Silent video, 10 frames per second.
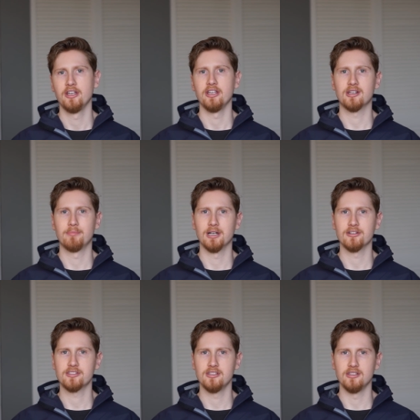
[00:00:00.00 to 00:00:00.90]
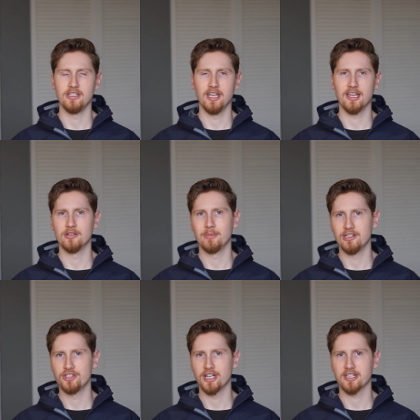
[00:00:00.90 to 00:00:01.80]
In comparison, the other
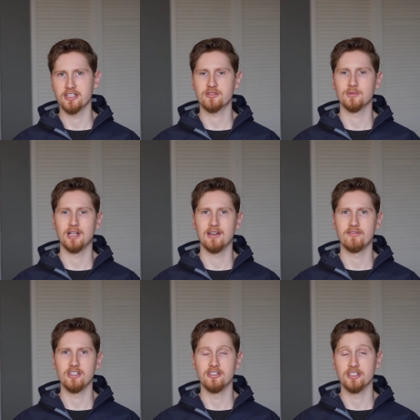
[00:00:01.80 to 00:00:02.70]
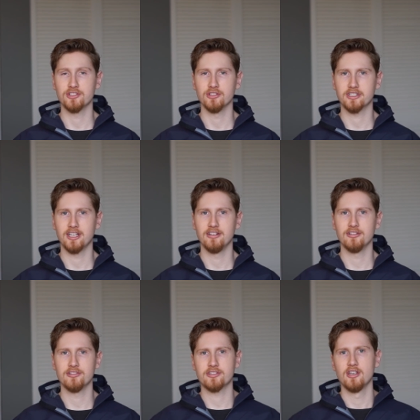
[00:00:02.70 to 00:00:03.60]
Beta jackets will have the additional
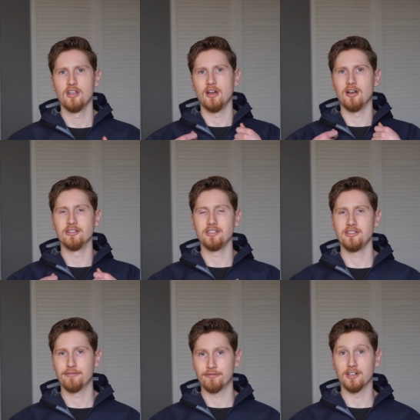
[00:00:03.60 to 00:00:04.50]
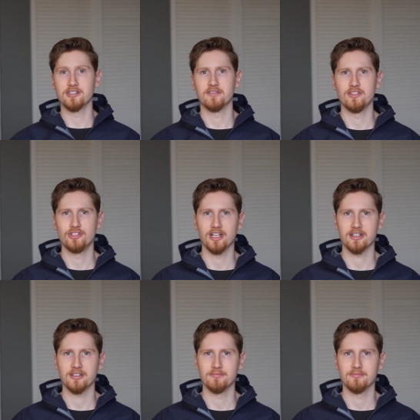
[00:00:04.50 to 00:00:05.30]
tighteners on the front of the jacket.